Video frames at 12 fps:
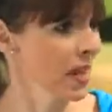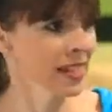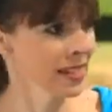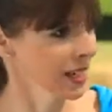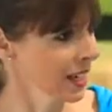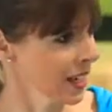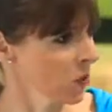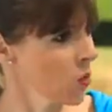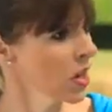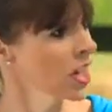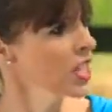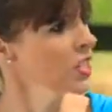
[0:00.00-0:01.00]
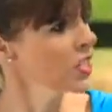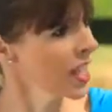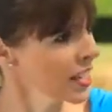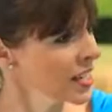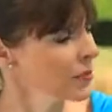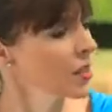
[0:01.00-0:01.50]
Basically. What do you
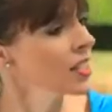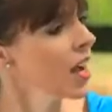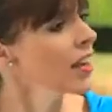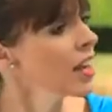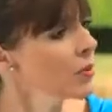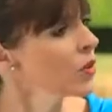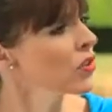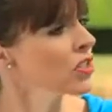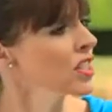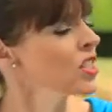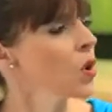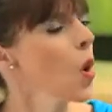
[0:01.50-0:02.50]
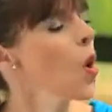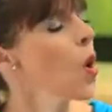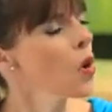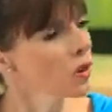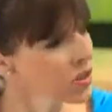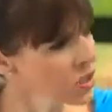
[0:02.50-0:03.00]
say to them? Because I come across this
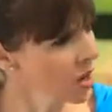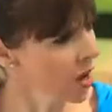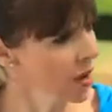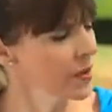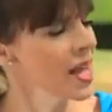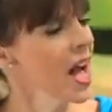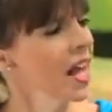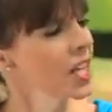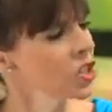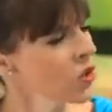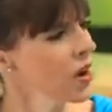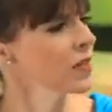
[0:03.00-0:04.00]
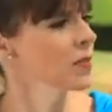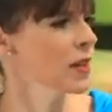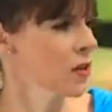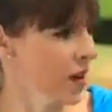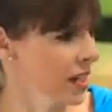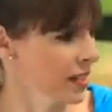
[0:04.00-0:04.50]
all the time, and it drives me
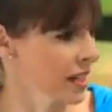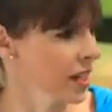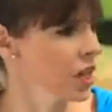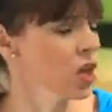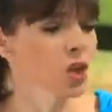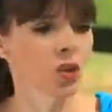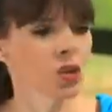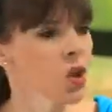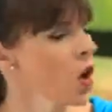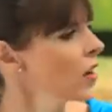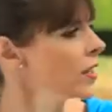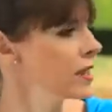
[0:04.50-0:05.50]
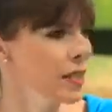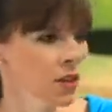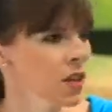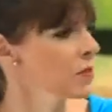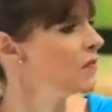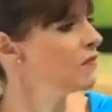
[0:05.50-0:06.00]
crazy. Your dog is still
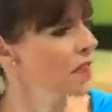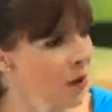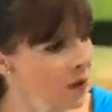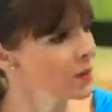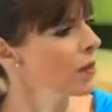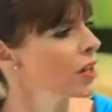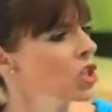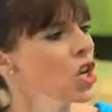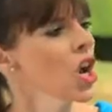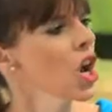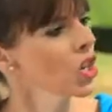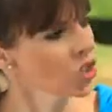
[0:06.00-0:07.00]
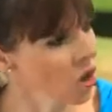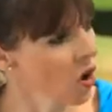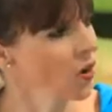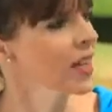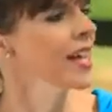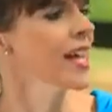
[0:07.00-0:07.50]
going to be very much a
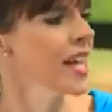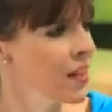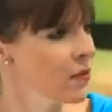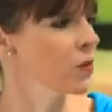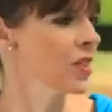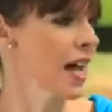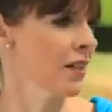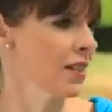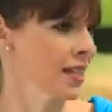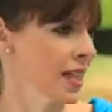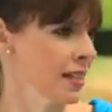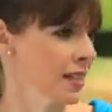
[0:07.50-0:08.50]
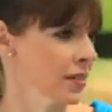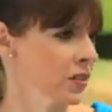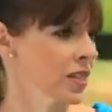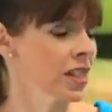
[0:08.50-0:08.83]
dog, even without its testicles.